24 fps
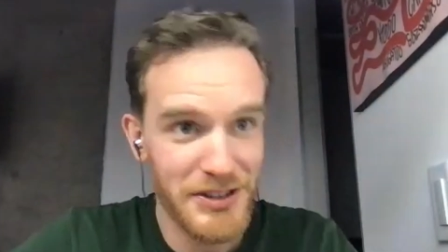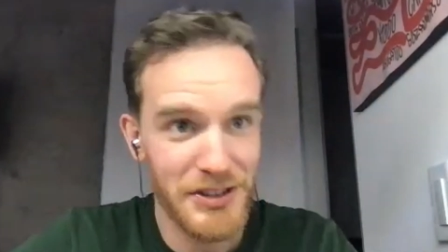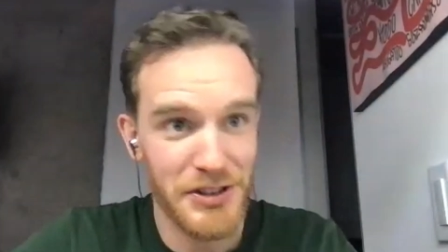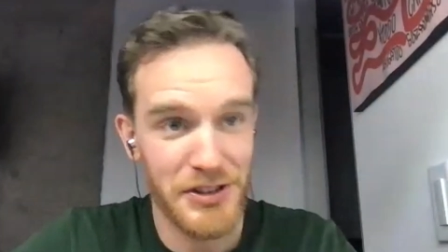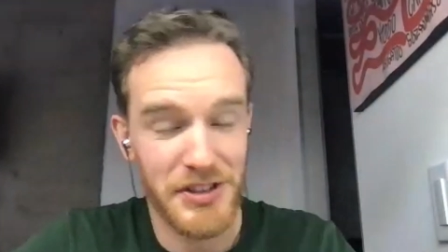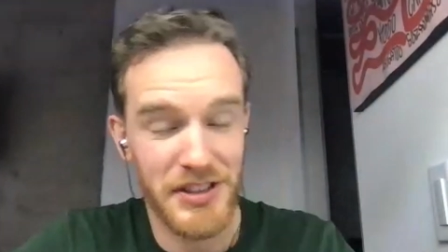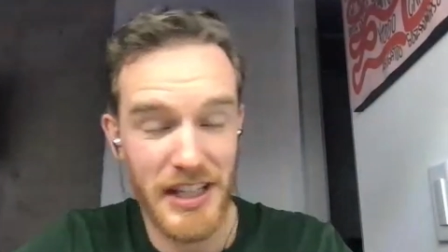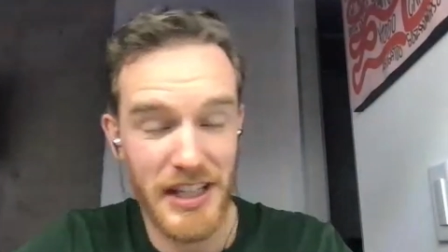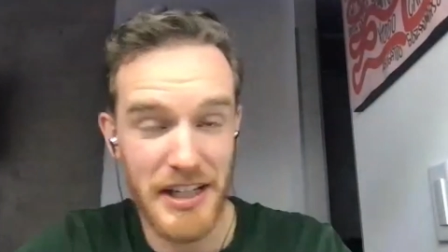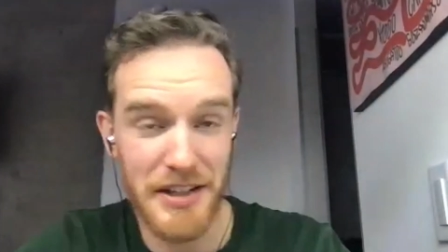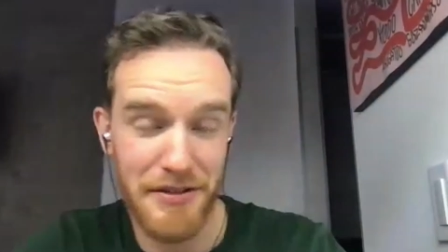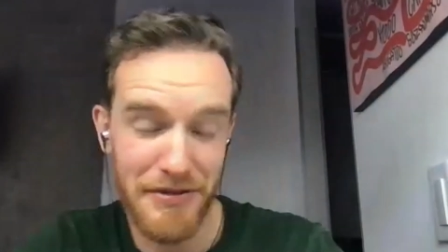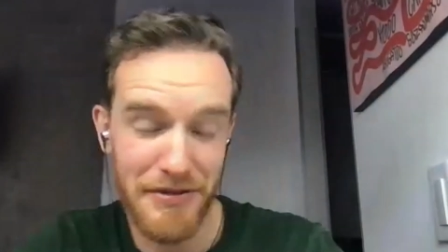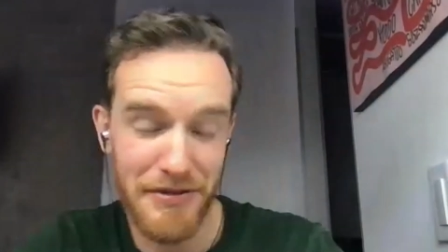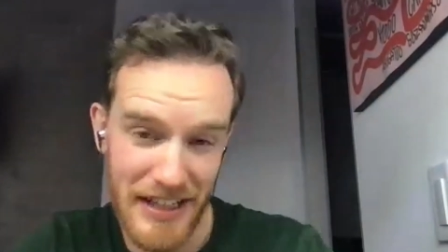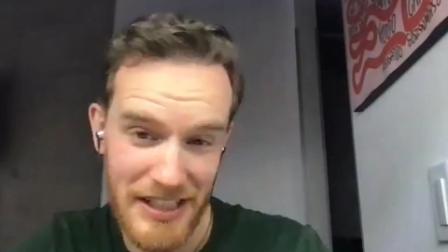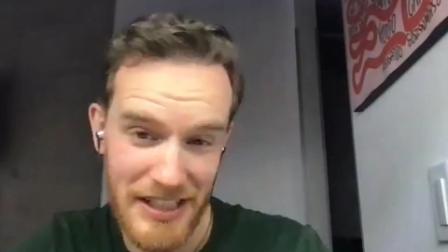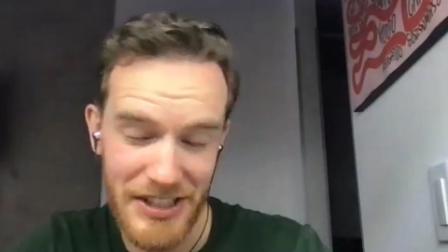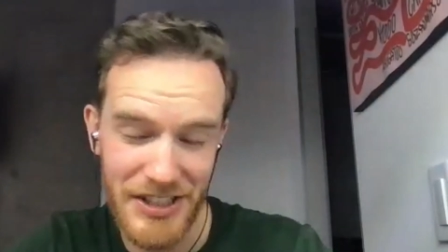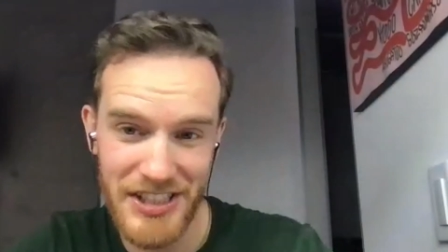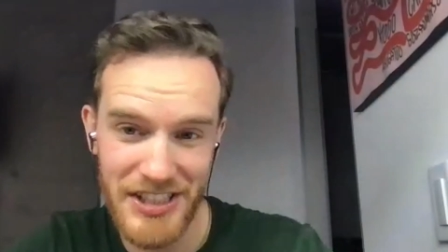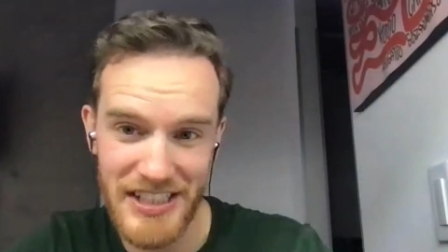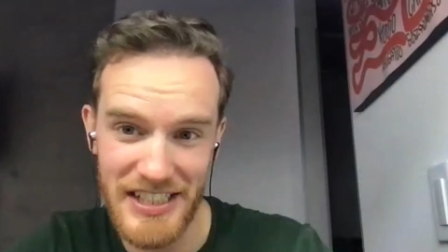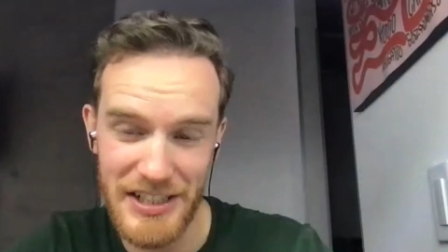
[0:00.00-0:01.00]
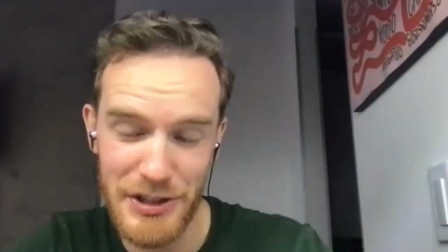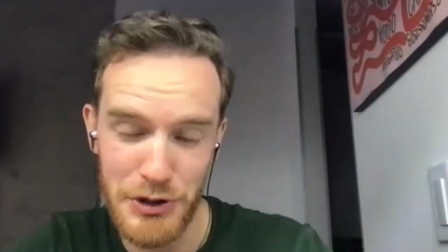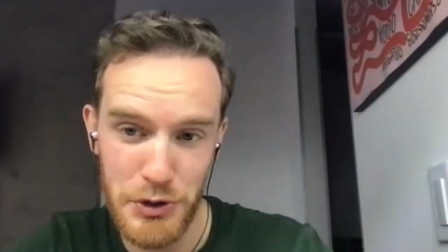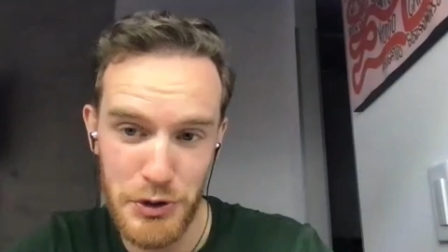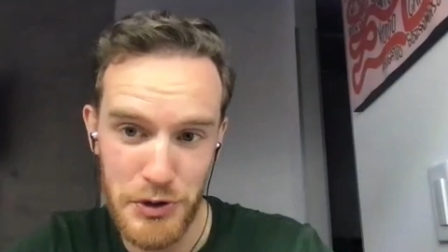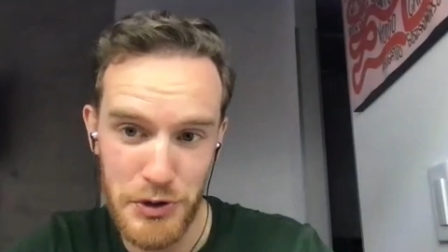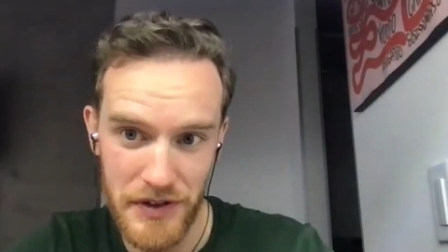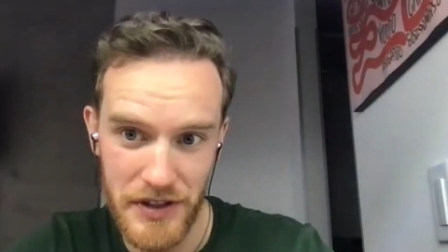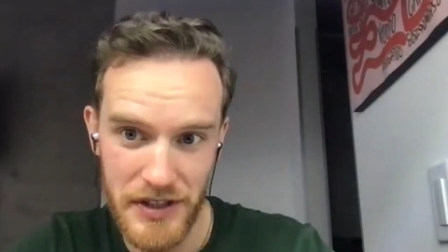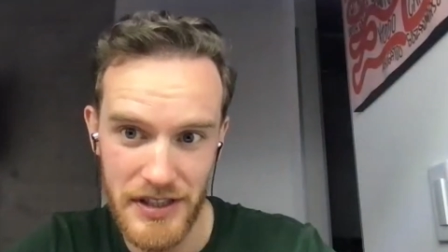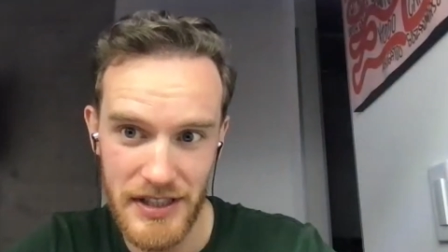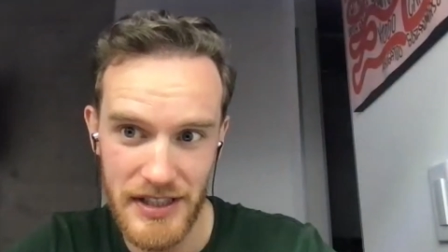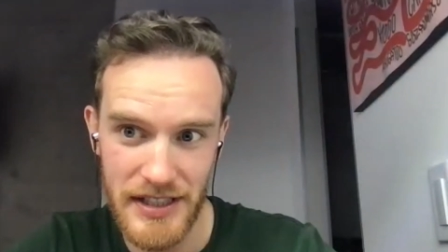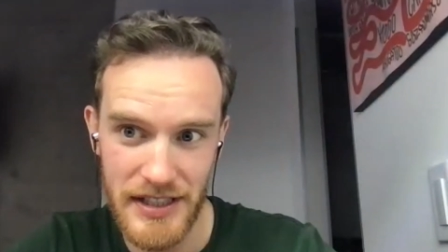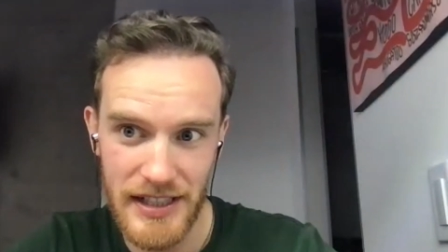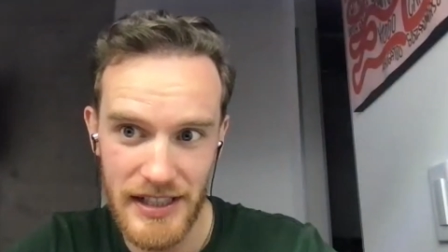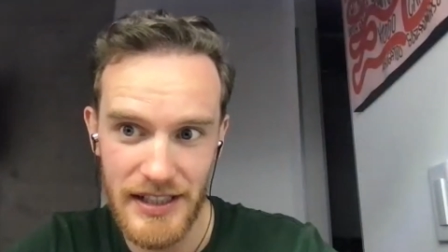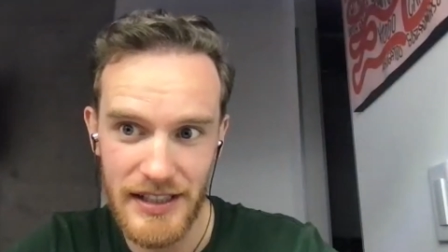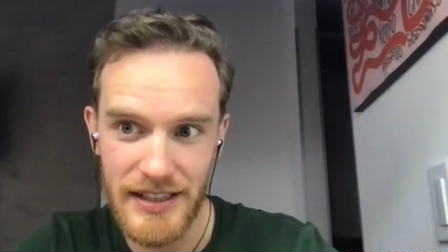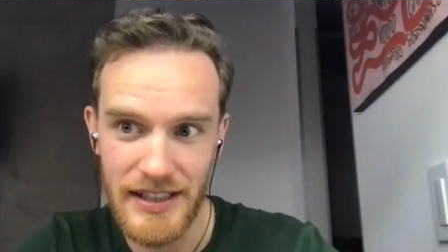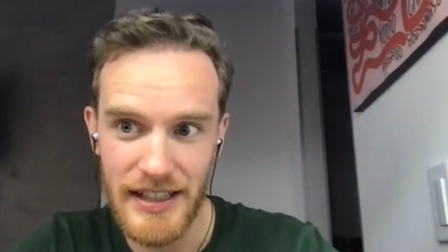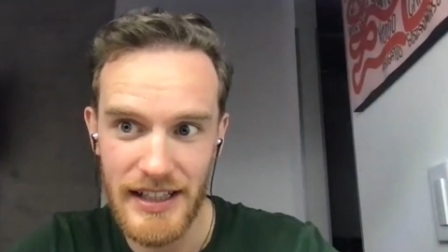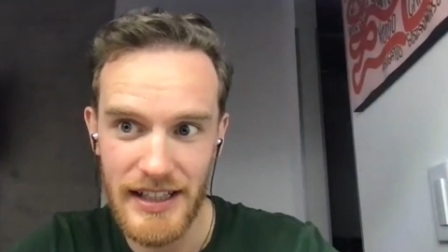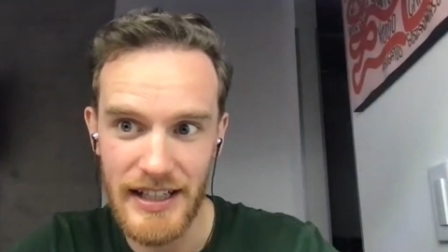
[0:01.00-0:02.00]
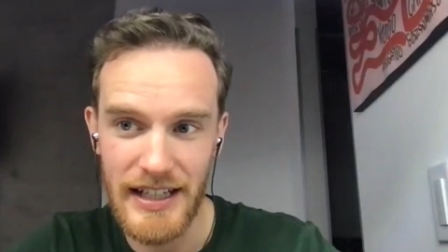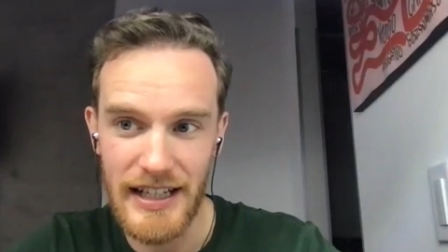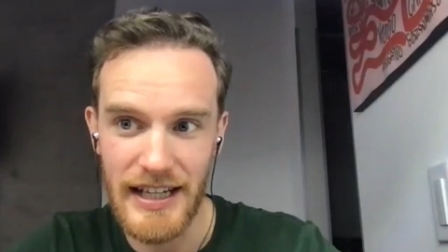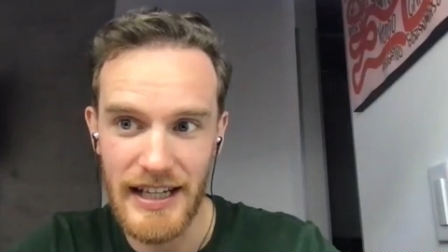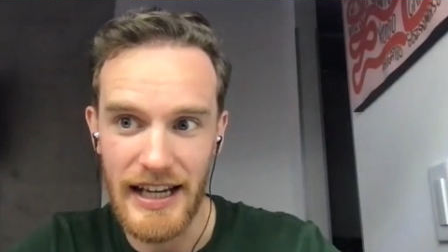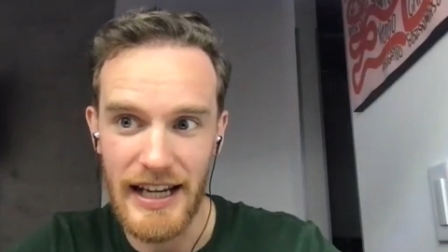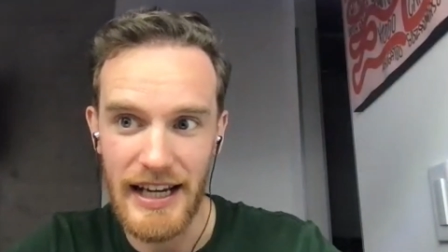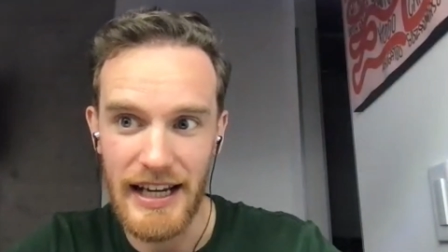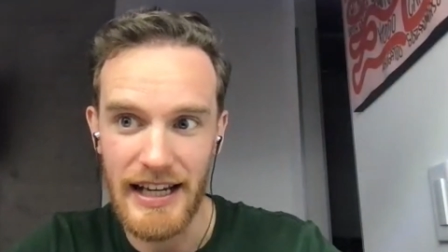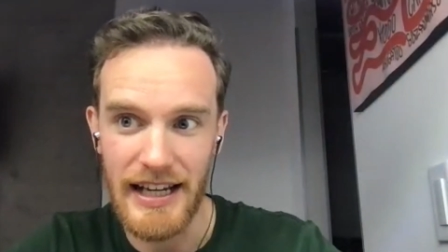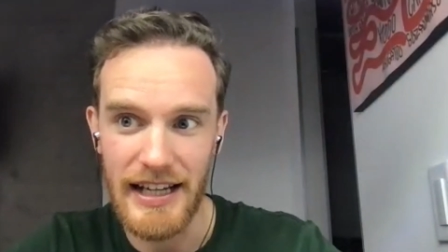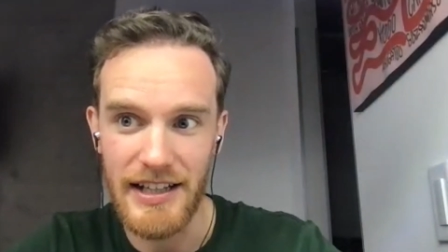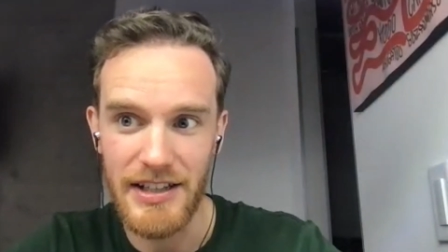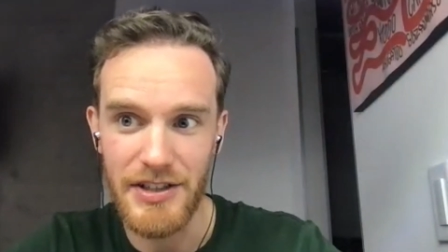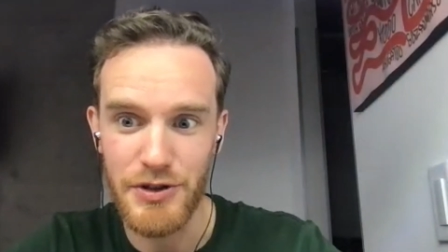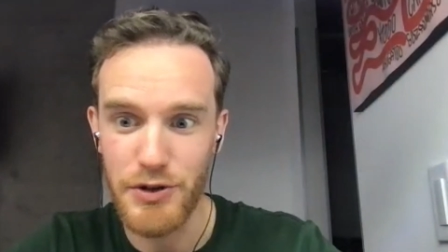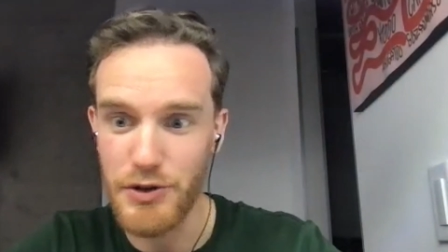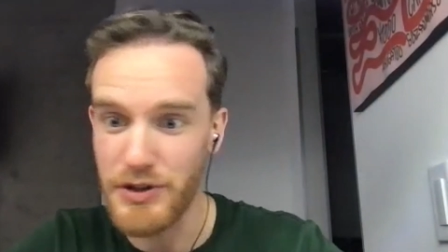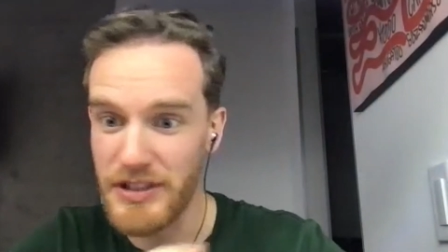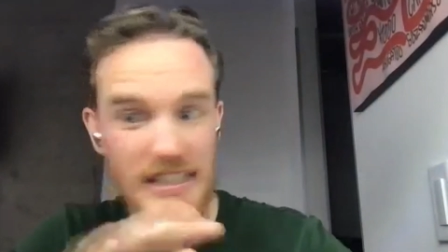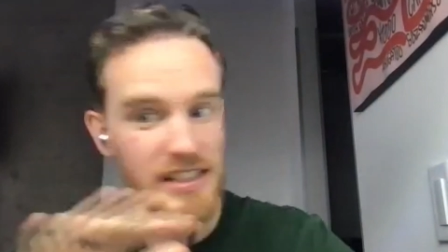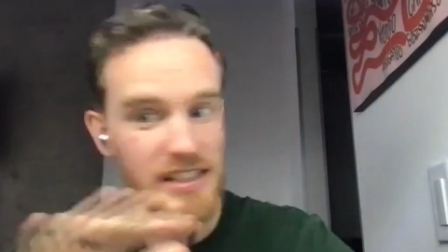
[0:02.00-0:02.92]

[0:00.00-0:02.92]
you studied French in university. Yes. So